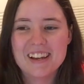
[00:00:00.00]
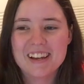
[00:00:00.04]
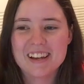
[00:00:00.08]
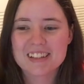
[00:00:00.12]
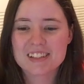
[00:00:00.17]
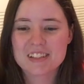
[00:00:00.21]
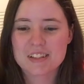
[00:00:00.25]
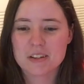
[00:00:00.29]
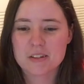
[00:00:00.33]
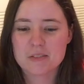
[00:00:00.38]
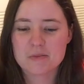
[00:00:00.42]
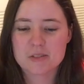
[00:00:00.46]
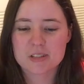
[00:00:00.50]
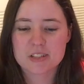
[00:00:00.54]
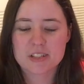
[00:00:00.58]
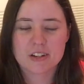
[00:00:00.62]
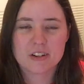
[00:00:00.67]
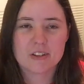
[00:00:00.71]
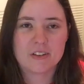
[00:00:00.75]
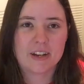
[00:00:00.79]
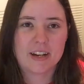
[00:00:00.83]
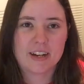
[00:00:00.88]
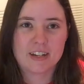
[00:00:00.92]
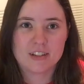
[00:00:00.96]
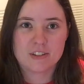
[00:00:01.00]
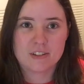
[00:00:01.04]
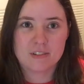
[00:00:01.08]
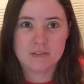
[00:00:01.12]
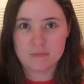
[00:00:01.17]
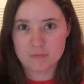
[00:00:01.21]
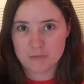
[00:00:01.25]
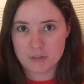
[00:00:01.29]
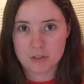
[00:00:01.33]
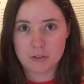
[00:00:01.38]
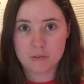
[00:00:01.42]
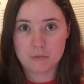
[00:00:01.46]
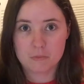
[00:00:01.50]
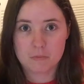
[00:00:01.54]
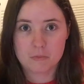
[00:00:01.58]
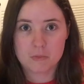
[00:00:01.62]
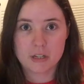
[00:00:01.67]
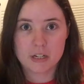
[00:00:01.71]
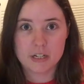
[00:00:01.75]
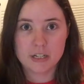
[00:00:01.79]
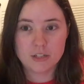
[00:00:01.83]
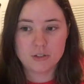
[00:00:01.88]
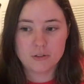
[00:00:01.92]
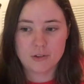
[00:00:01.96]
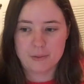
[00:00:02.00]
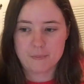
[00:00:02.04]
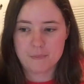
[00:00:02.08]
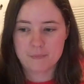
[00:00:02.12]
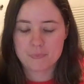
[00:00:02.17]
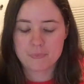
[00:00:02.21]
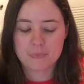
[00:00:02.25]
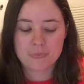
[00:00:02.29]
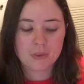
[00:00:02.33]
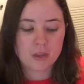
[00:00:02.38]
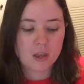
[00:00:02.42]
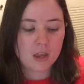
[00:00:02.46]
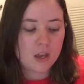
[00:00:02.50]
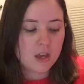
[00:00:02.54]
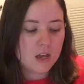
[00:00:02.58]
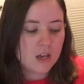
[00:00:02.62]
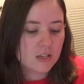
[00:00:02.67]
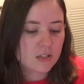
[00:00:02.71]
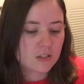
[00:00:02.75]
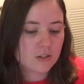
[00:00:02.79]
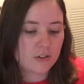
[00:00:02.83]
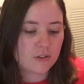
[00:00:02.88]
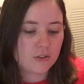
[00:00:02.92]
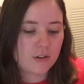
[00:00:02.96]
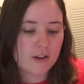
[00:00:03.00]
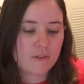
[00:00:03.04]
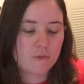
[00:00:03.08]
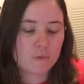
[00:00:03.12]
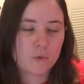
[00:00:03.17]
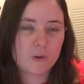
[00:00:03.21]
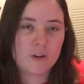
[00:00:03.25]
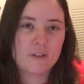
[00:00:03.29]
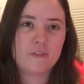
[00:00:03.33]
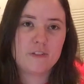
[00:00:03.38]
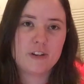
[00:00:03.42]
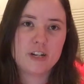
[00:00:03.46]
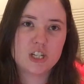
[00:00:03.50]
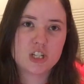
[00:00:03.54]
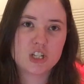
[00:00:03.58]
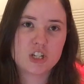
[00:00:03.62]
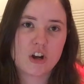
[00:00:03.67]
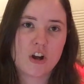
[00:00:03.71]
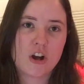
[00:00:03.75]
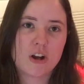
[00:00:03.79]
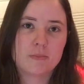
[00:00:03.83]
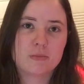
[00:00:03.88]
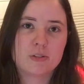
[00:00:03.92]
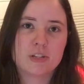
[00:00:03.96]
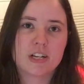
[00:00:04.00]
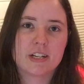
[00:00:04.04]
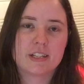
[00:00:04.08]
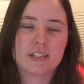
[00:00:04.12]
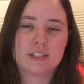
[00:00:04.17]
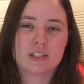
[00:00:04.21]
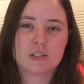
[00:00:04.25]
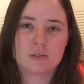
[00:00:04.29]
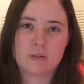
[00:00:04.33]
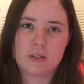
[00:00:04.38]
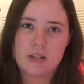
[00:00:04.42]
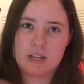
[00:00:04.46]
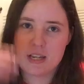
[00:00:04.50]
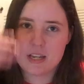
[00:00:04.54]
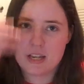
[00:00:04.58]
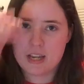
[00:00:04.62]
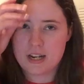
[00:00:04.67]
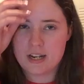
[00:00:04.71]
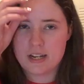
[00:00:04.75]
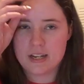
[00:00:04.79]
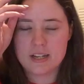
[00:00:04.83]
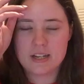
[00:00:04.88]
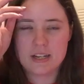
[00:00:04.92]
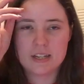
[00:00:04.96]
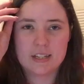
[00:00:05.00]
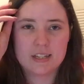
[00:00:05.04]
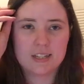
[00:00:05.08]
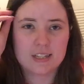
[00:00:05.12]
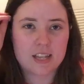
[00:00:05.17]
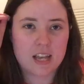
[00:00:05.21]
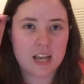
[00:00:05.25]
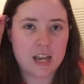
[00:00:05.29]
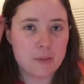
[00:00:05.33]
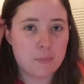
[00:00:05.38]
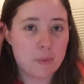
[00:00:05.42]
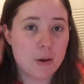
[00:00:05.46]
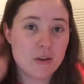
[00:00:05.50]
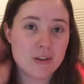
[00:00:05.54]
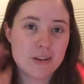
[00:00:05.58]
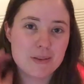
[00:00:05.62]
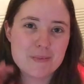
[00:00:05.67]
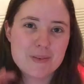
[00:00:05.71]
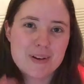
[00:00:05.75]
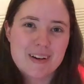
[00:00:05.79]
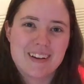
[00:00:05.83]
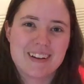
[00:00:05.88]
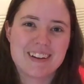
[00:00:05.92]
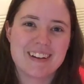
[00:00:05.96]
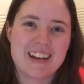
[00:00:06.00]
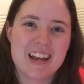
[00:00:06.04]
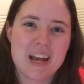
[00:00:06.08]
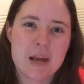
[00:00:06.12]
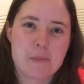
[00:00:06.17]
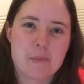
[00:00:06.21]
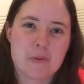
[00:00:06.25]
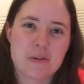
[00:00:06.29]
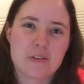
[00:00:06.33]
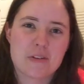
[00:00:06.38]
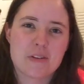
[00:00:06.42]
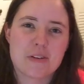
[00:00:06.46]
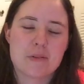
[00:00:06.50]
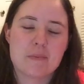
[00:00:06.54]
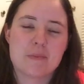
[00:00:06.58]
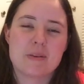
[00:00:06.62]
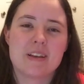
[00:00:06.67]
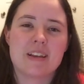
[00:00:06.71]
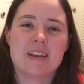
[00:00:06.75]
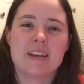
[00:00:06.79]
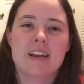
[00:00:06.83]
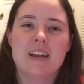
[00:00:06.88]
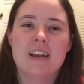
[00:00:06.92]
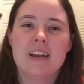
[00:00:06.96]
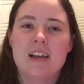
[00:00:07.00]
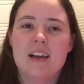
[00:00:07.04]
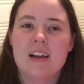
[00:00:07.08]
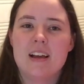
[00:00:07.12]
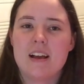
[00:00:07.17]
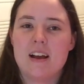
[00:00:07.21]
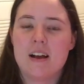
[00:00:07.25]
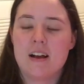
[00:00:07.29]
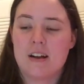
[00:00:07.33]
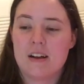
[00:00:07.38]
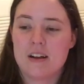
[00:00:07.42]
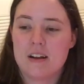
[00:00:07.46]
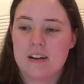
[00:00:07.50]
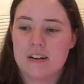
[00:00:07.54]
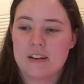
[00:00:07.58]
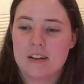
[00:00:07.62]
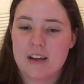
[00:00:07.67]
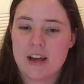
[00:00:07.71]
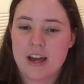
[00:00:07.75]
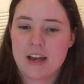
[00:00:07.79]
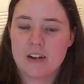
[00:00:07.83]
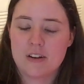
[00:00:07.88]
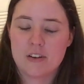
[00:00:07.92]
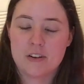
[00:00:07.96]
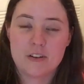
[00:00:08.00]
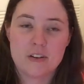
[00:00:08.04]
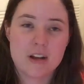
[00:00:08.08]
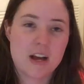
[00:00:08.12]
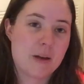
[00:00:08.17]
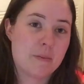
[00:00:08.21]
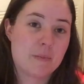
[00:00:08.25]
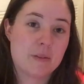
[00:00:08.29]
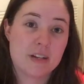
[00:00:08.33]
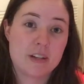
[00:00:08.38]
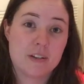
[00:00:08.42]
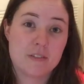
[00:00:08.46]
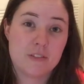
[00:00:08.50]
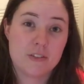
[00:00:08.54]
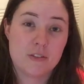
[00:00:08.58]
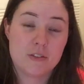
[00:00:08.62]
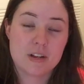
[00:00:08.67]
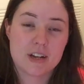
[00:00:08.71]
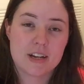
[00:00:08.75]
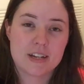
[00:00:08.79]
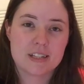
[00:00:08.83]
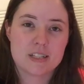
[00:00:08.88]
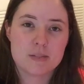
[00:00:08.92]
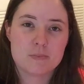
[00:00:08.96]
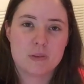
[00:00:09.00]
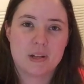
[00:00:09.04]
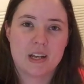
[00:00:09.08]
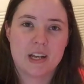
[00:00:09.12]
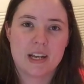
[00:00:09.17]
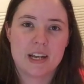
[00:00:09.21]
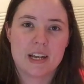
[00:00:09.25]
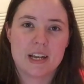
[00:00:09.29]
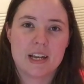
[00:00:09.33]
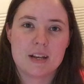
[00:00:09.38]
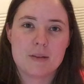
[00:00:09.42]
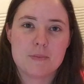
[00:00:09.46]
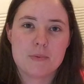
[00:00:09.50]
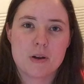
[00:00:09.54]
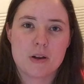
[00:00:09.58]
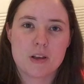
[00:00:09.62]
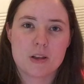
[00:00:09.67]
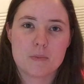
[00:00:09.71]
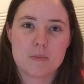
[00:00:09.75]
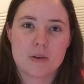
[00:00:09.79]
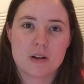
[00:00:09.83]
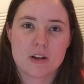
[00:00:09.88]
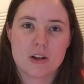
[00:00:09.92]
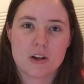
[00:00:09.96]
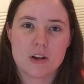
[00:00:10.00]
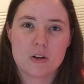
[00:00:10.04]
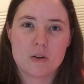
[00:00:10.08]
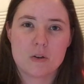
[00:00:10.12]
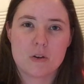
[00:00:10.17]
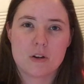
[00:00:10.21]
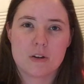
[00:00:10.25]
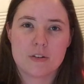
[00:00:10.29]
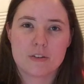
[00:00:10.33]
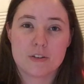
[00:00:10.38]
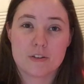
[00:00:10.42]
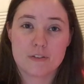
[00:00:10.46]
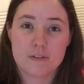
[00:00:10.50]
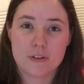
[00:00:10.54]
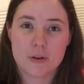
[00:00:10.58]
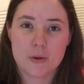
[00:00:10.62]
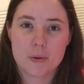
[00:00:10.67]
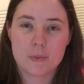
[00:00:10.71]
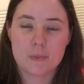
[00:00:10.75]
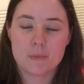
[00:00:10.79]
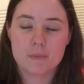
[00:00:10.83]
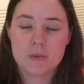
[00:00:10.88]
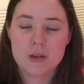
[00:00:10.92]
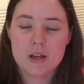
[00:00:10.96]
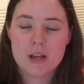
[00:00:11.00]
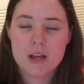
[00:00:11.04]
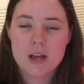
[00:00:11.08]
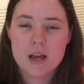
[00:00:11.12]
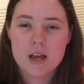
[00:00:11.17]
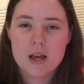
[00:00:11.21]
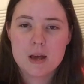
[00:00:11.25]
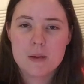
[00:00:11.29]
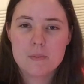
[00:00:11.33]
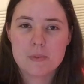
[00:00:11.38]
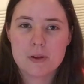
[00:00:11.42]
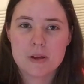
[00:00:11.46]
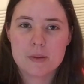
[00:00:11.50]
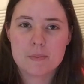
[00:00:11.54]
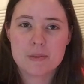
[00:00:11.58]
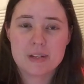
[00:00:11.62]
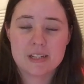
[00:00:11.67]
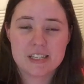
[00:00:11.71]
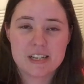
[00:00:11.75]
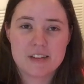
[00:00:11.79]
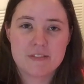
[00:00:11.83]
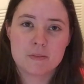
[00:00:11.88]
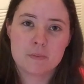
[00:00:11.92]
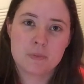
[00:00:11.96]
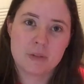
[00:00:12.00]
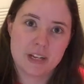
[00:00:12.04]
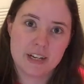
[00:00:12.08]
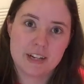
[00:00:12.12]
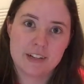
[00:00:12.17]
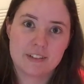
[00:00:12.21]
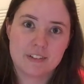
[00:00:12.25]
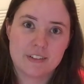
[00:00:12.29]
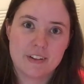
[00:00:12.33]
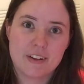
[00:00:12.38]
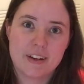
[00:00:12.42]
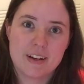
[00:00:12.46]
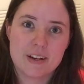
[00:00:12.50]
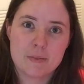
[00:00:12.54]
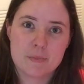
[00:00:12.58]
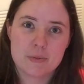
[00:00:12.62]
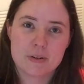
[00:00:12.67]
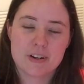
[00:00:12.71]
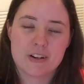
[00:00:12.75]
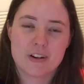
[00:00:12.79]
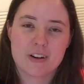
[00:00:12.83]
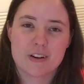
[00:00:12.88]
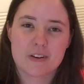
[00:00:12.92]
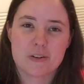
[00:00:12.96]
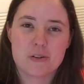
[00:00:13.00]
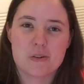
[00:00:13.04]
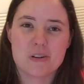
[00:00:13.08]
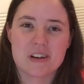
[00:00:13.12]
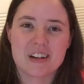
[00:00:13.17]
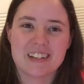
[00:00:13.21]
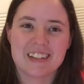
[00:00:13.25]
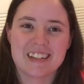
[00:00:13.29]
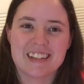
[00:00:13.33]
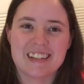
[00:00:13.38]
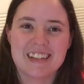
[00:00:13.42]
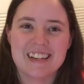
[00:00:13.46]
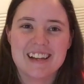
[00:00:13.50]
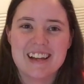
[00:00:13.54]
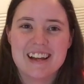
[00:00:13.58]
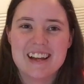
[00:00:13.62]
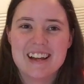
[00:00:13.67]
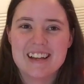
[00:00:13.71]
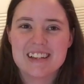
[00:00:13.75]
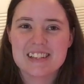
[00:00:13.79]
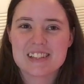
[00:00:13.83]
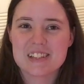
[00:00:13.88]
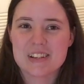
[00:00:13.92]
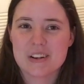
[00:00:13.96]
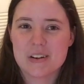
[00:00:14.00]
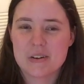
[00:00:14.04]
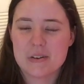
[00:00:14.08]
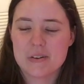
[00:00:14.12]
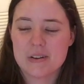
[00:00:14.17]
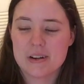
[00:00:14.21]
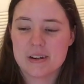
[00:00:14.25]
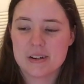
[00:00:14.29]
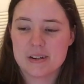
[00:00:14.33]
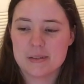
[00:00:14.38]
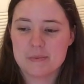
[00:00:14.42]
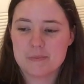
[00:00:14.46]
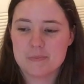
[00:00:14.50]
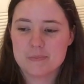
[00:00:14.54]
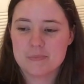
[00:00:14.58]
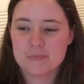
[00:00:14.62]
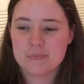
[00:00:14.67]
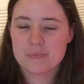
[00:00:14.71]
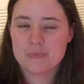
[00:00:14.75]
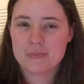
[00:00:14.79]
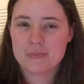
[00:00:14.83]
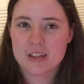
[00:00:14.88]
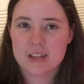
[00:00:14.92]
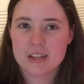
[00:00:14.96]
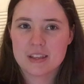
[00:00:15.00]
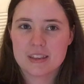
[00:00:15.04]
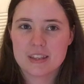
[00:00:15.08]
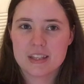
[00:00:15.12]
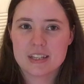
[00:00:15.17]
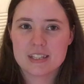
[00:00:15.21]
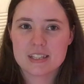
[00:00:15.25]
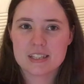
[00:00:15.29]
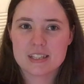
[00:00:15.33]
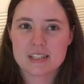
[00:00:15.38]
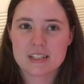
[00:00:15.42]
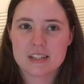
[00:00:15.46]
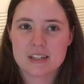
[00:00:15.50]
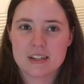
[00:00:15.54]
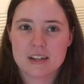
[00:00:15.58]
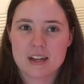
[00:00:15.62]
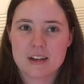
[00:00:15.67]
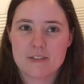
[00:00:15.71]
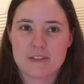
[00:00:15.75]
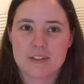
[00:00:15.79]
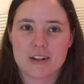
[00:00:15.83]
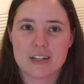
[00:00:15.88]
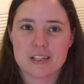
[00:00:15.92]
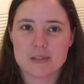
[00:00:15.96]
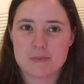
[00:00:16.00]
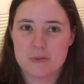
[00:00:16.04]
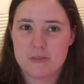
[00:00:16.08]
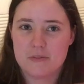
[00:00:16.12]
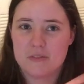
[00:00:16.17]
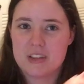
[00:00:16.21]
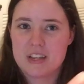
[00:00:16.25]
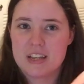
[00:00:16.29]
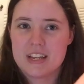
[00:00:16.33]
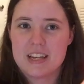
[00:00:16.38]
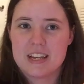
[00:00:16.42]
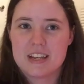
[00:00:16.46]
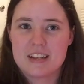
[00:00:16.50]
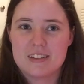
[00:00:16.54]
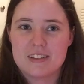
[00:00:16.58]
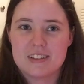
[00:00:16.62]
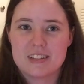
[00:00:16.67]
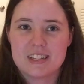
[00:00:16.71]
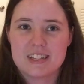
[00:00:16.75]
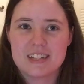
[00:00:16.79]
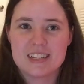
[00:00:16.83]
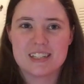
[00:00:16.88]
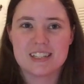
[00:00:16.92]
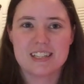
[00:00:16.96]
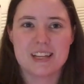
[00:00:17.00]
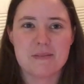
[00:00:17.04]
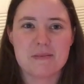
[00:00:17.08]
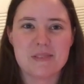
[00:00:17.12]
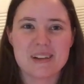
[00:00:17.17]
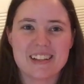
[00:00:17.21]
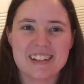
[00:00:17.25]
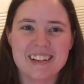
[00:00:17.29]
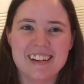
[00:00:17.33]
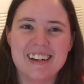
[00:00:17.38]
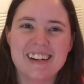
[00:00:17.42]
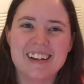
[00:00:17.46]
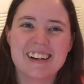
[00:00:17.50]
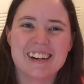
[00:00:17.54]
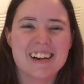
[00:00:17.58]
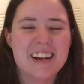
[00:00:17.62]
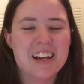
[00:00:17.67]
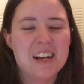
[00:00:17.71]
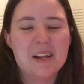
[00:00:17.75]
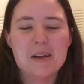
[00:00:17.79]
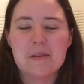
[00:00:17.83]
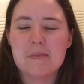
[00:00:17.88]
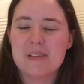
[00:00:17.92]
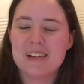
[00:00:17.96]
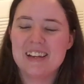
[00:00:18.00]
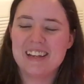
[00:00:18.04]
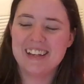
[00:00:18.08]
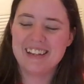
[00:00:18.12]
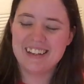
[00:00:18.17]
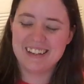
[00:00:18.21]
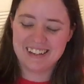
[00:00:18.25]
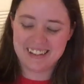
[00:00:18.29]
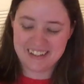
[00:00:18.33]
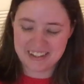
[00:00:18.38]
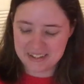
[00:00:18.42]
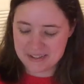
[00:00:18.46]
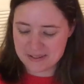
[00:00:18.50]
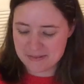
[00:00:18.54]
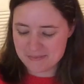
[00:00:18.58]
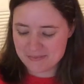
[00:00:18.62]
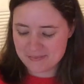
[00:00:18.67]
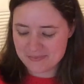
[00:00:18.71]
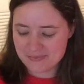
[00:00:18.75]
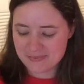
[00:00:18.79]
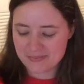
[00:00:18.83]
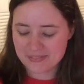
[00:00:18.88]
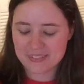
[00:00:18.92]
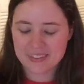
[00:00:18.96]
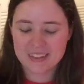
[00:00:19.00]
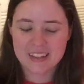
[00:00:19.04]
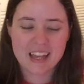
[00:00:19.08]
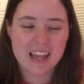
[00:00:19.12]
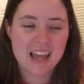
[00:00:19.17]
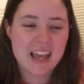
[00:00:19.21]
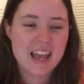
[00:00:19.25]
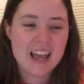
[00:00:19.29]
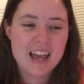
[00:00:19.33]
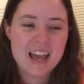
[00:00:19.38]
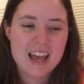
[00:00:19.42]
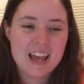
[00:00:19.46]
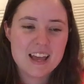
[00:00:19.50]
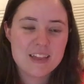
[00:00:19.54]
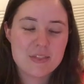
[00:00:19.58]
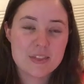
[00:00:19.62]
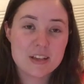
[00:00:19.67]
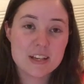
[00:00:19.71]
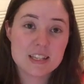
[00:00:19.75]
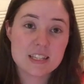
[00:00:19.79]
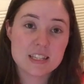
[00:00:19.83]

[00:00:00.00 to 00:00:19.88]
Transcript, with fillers: So I'm just going to go ahead and, you know, get into it. So I do have one finished object this week, and it is a Pokemon Amigurumi. I don't know how many of you guys play Pokemon Go on your phone, but me and Devin played a lot and pretty hardcorely. So, this, I forgot to move the ink. There's ink sitting back there. But this